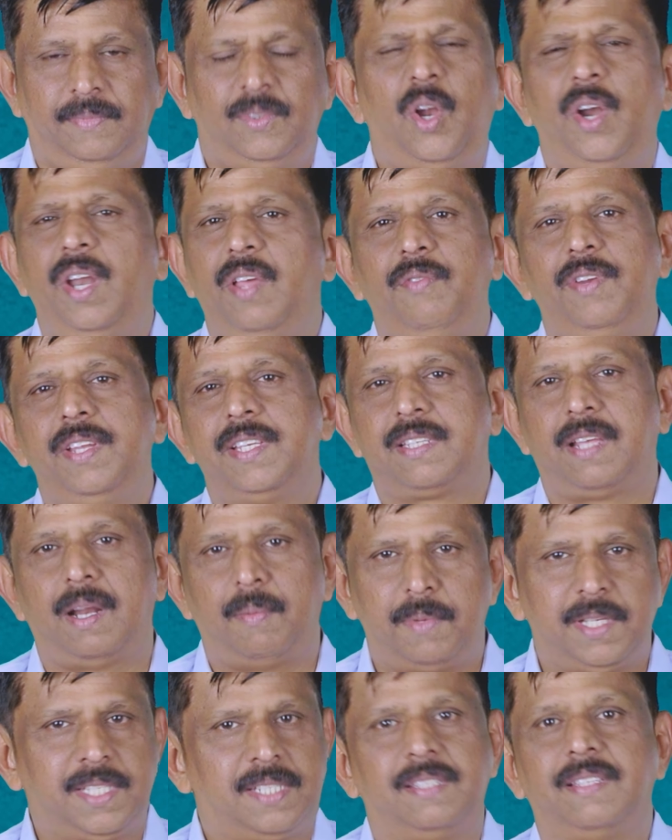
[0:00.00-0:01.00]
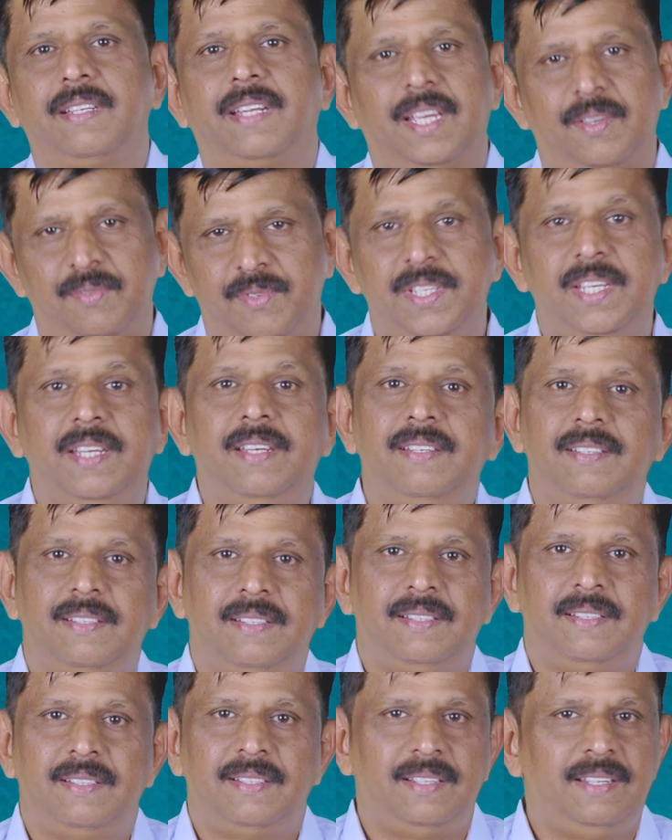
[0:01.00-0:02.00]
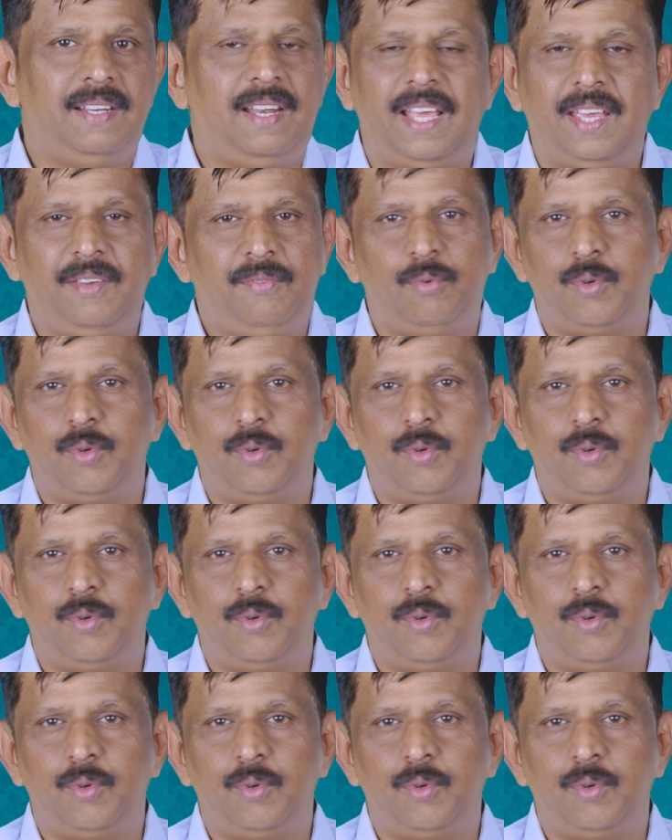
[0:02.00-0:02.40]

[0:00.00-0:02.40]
Not every Scrum Master that I have seen in life